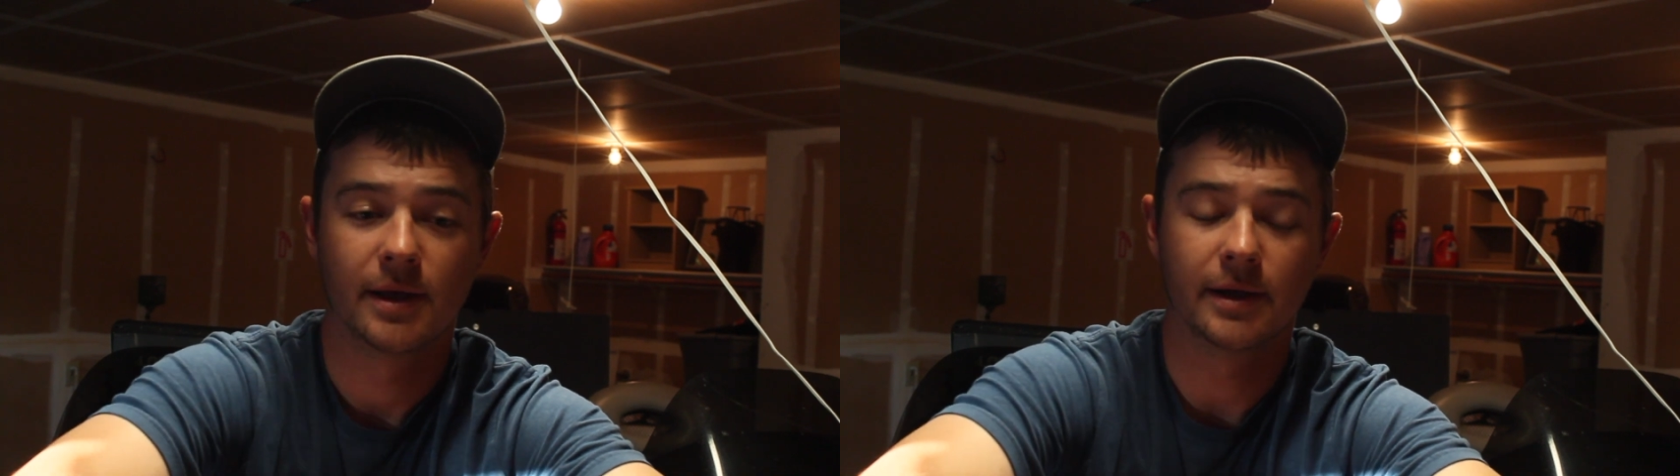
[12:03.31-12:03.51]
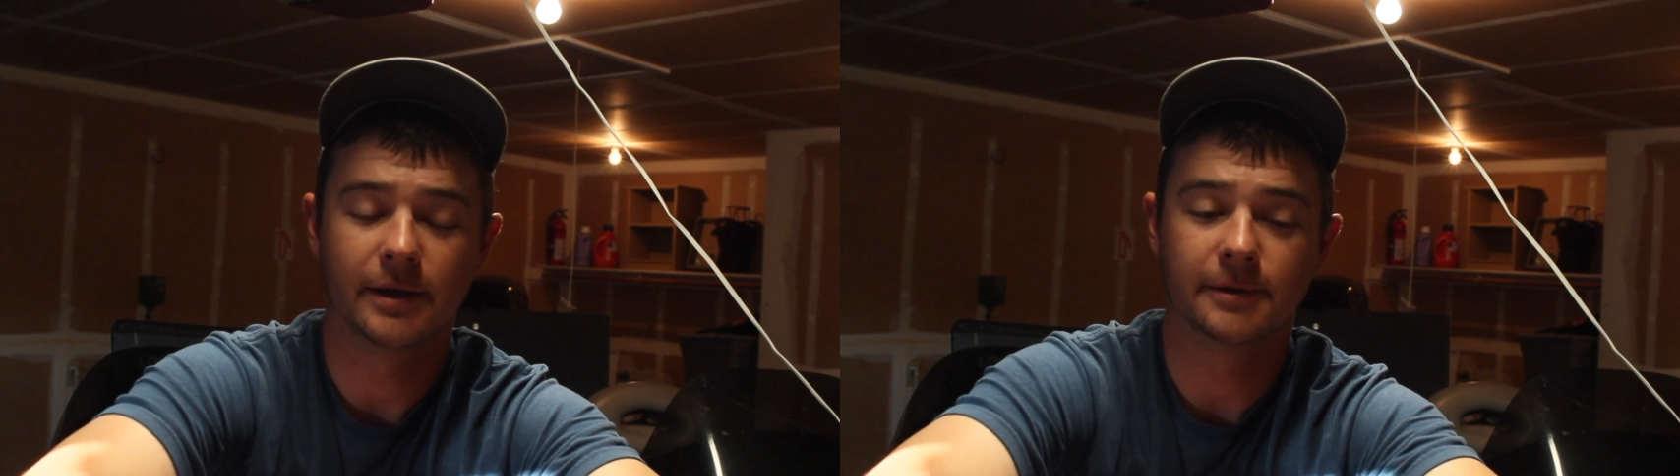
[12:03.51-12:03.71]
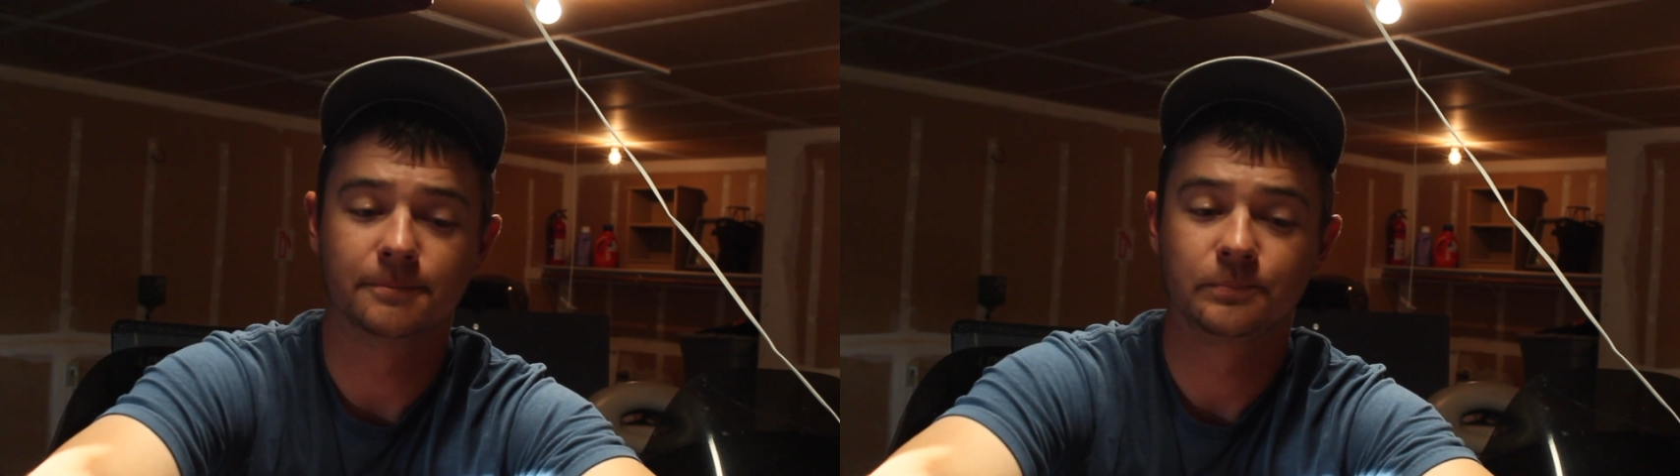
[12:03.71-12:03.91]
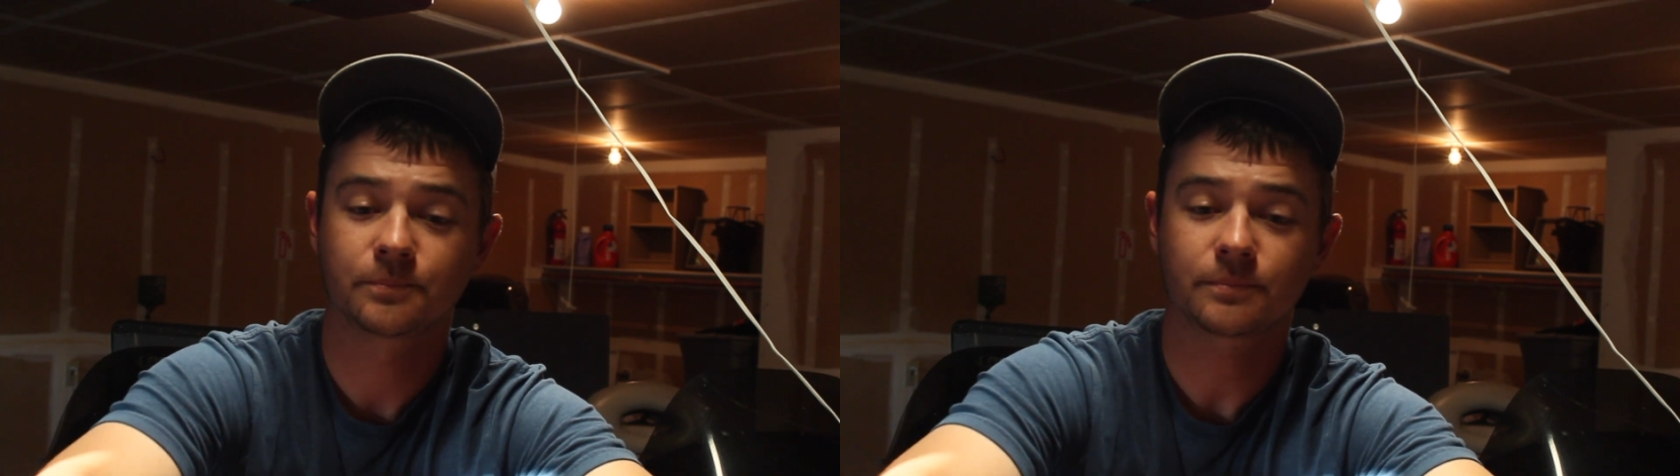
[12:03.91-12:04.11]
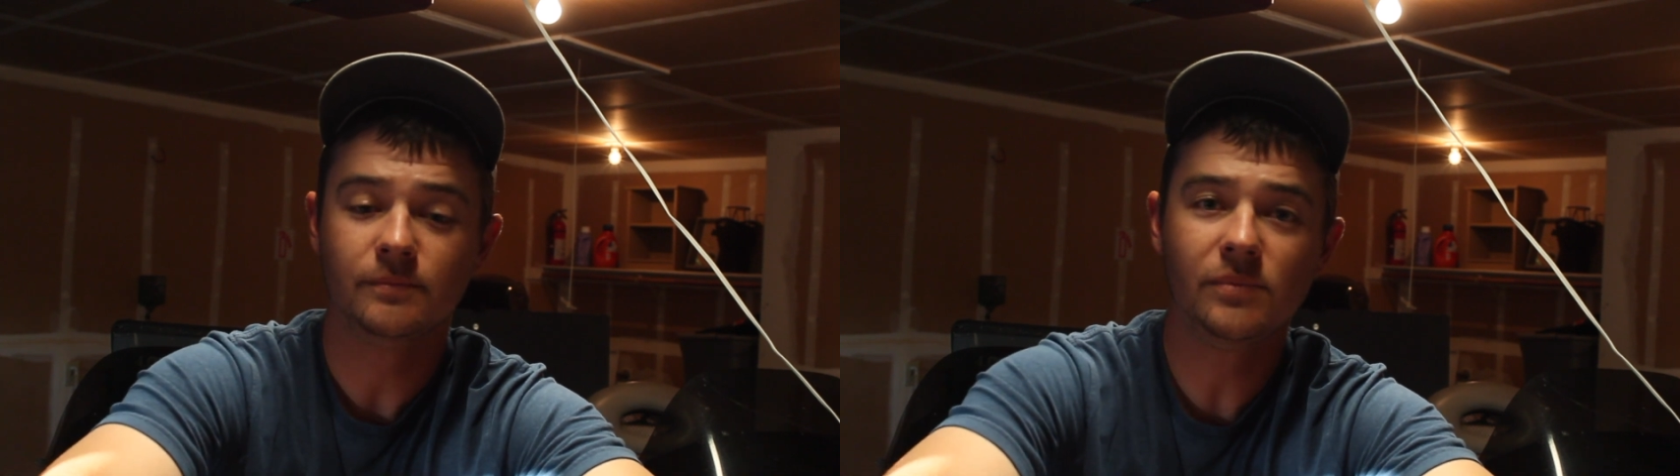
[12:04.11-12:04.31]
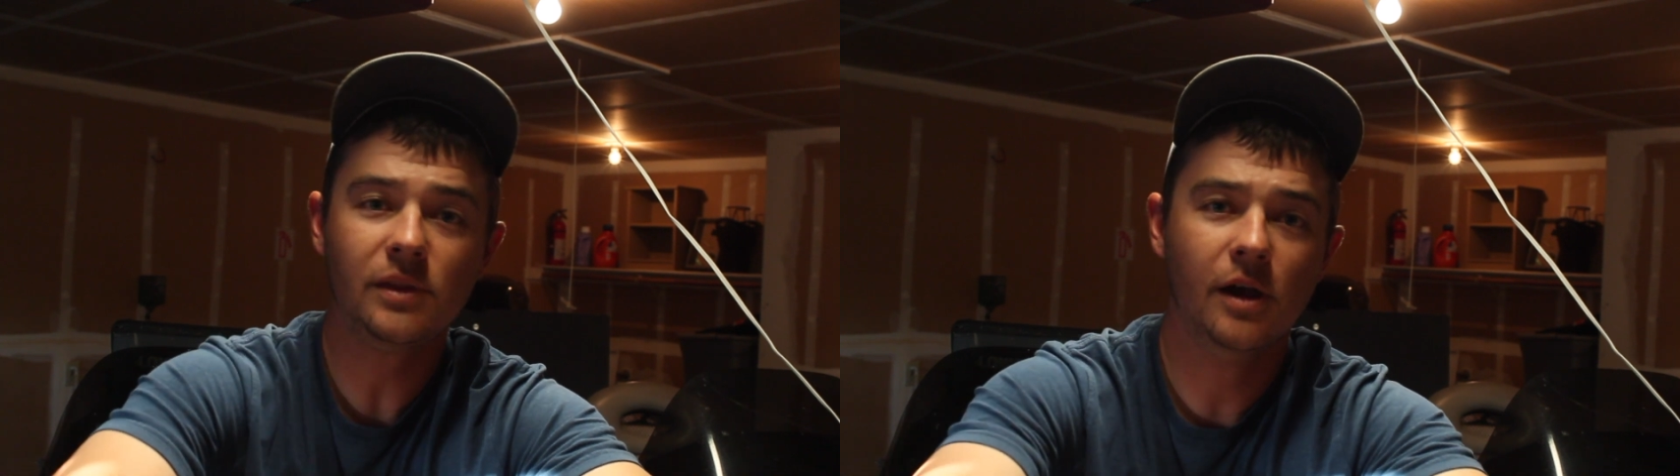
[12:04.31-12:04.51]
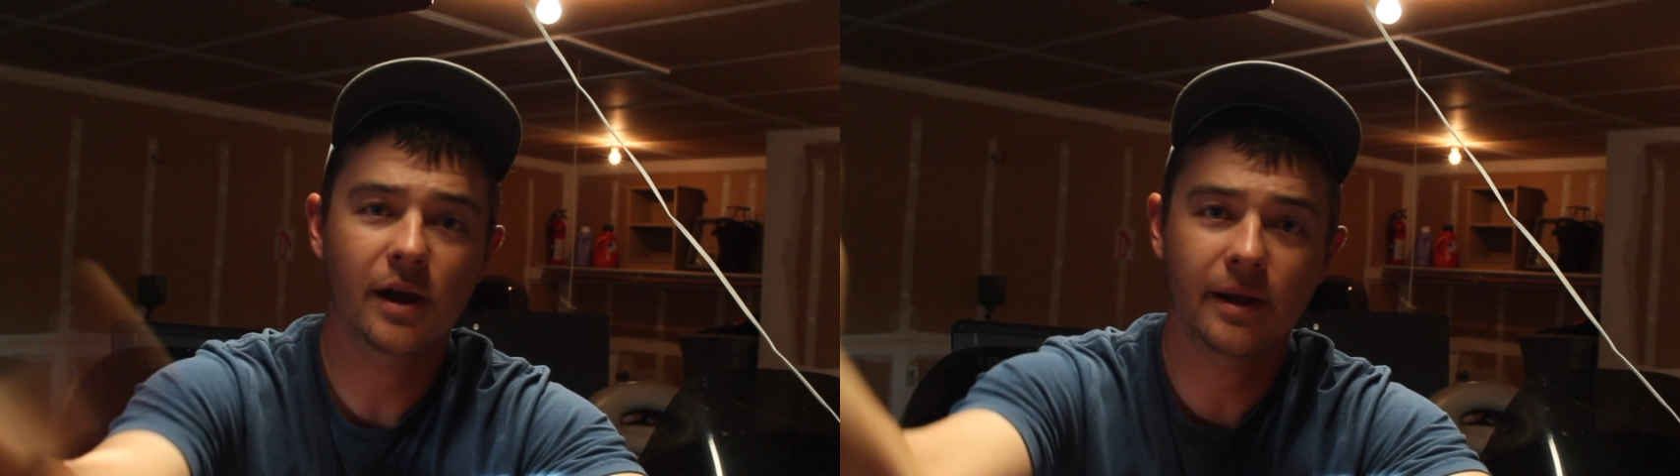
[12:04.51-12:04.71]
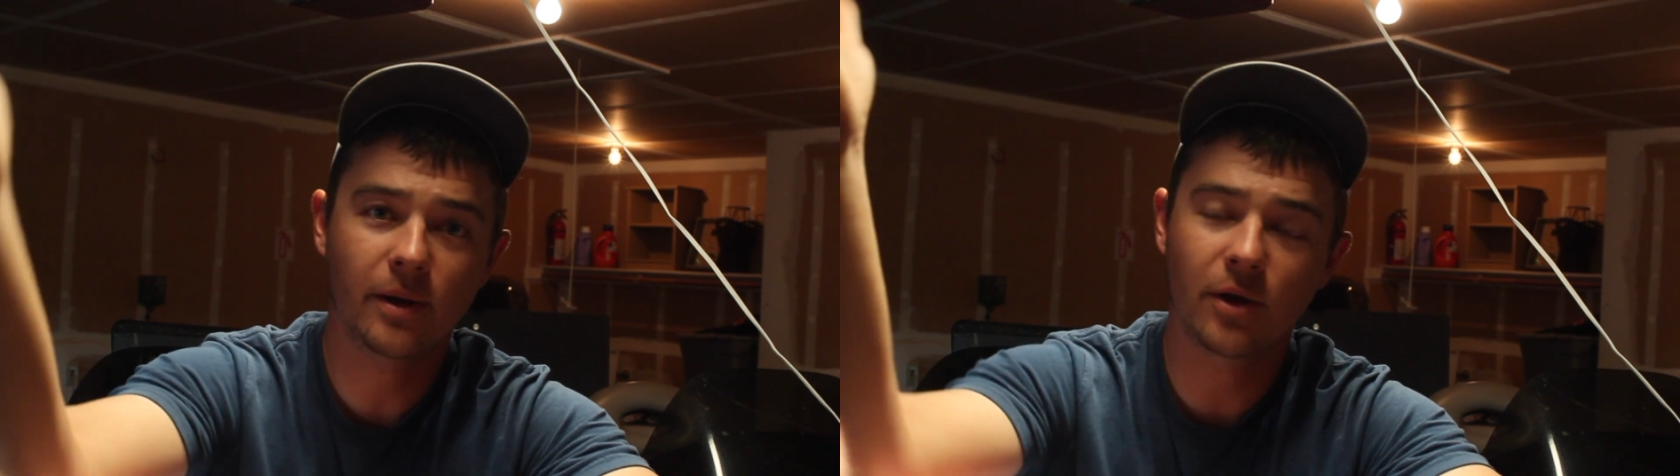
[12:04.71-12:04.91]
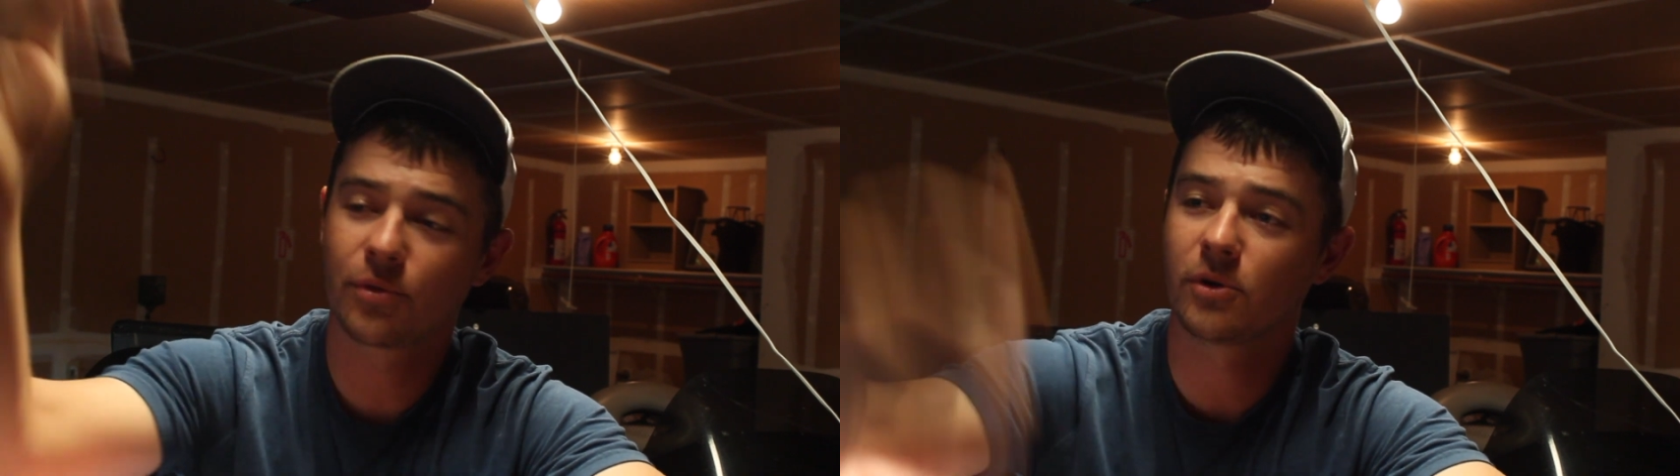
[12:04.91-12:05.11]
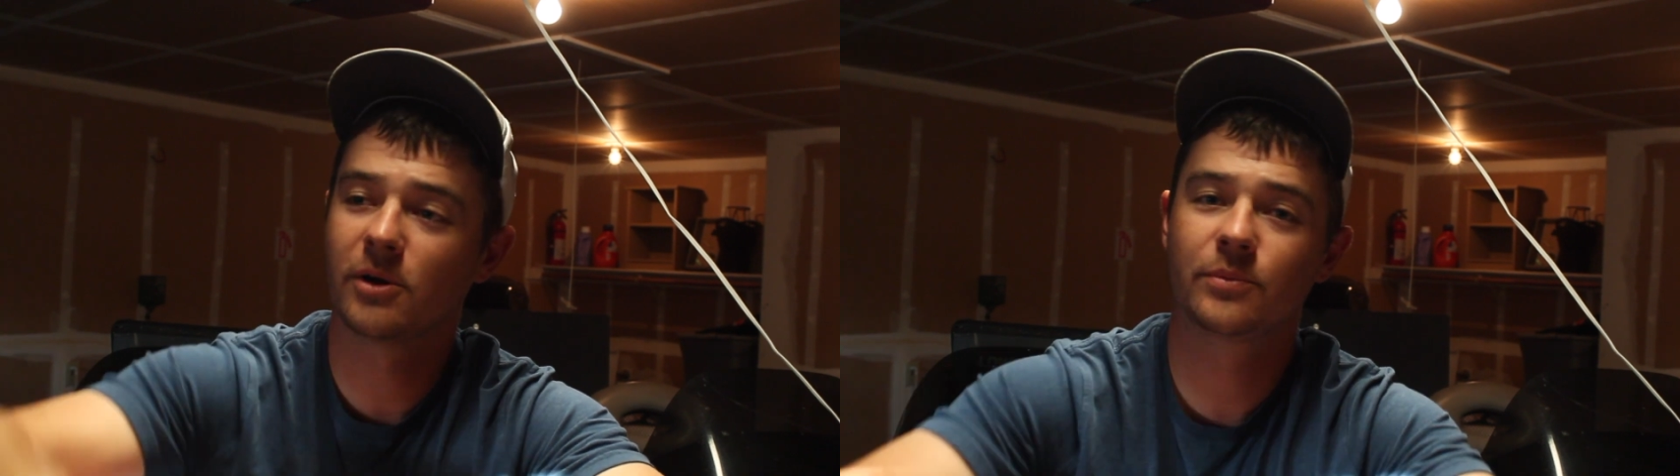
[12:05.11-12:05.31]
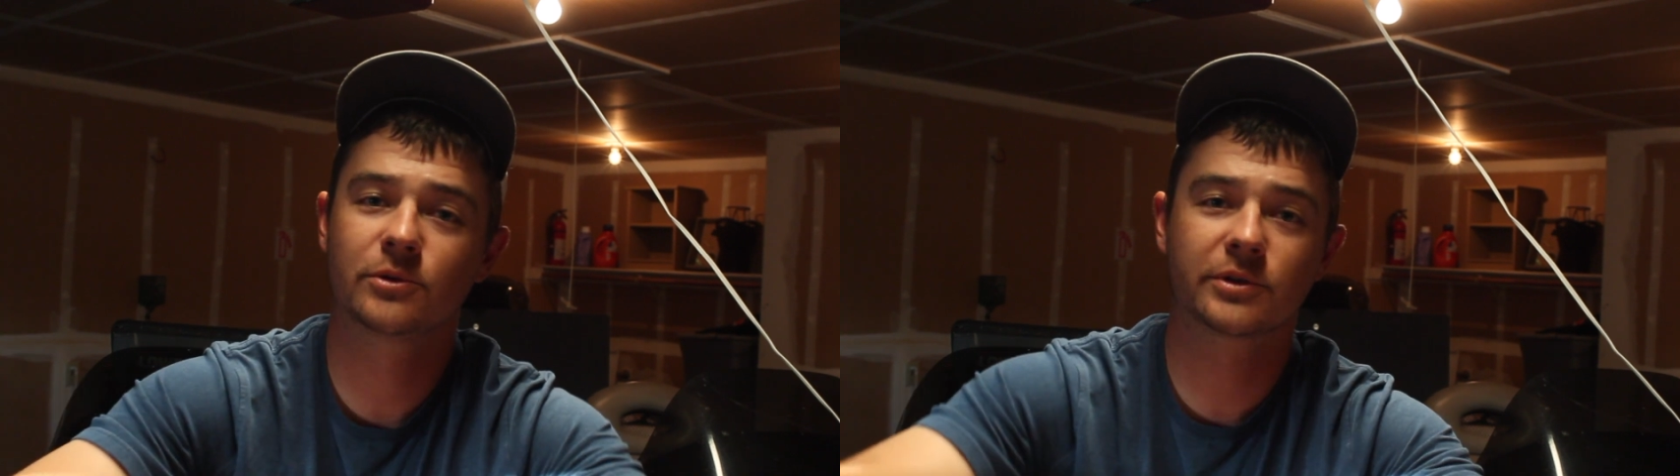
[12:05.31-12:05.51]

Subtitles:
I'll throw up,